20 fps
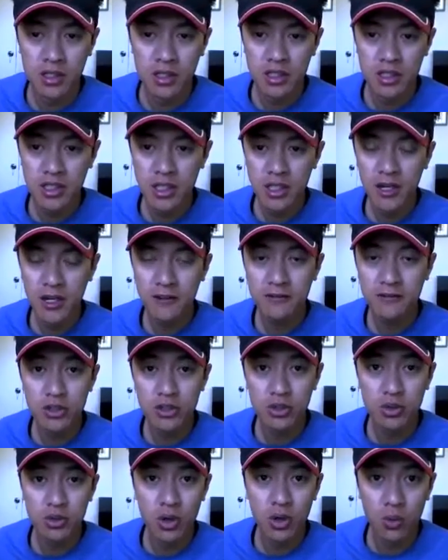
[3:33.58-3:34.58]
T F
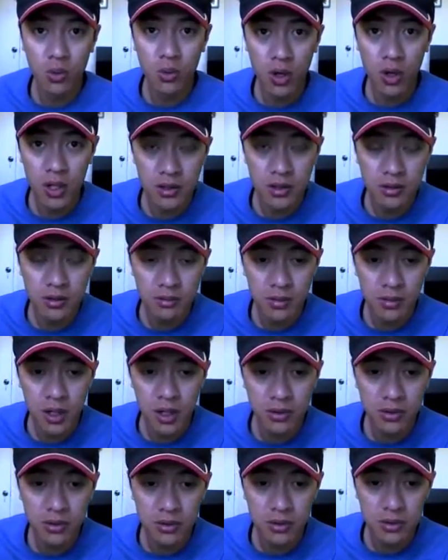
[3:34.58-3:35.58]
two oh one
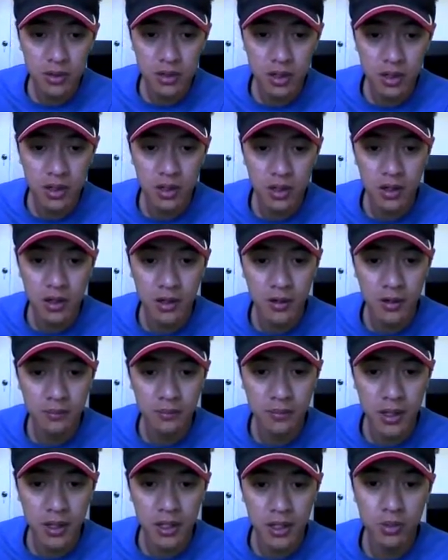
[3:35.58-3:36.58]
model. Um,
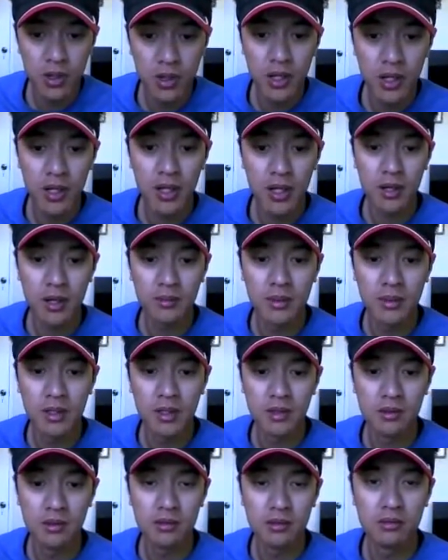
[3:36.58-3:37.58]
by the way, I'm
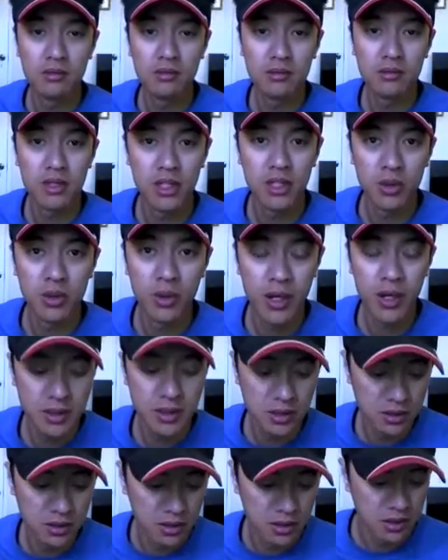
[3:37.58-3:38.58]
in the U
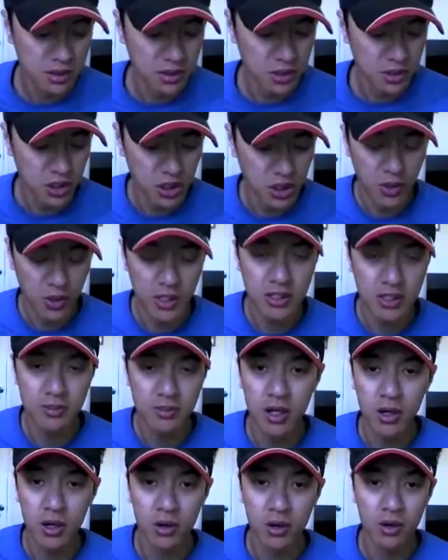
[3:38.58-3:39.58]
S and this is a U S
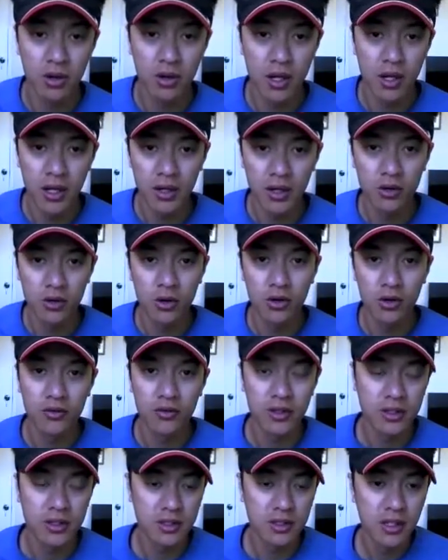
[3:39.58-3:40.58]
model. I don't know if
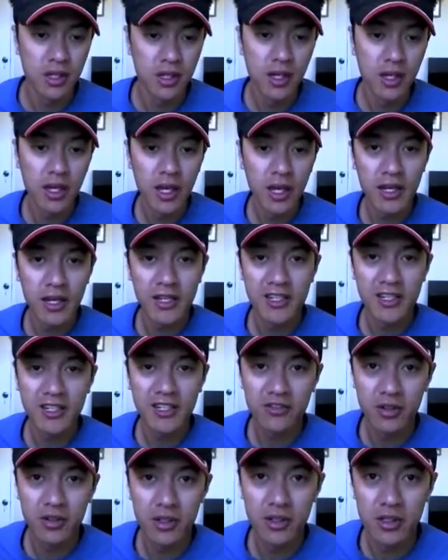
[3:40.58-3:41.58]
it's any
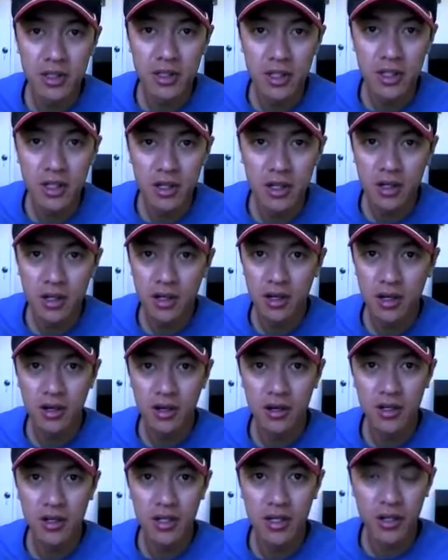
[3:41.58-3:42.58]
different
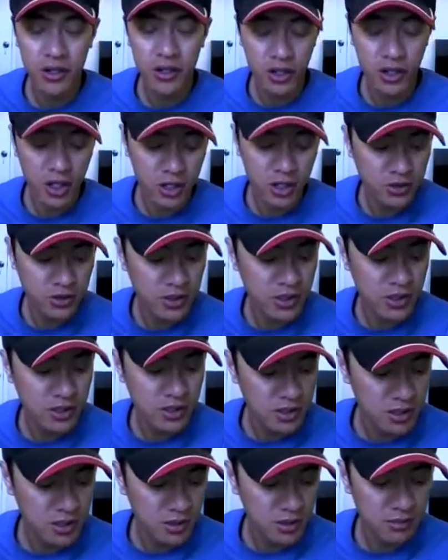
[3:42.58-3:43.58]
uh, in other
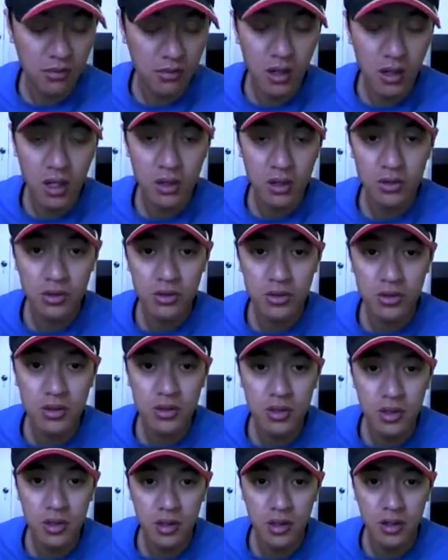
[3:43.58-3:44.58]
countries'
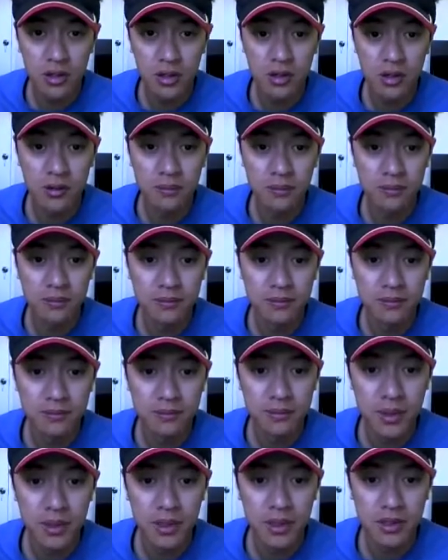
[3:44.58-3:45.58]
models, uh,
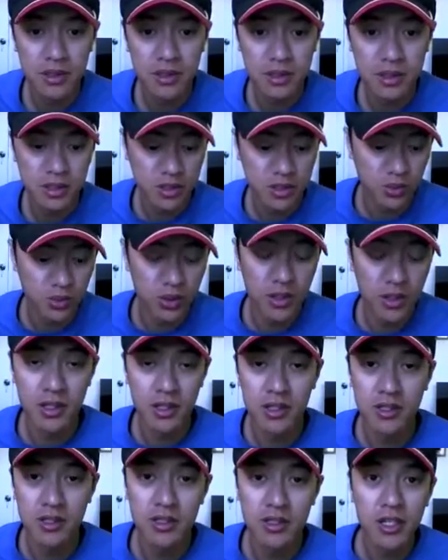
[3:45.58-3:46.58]
but this is what it
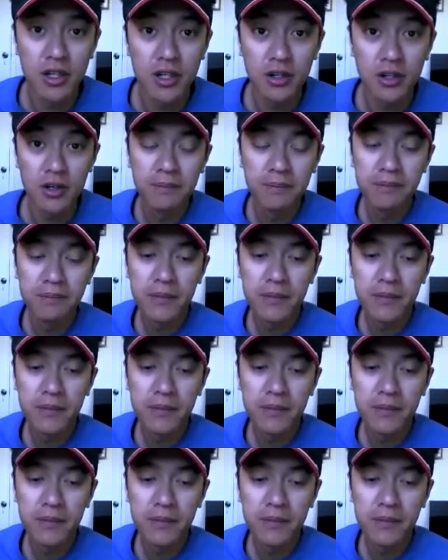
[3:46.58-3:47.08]
is here.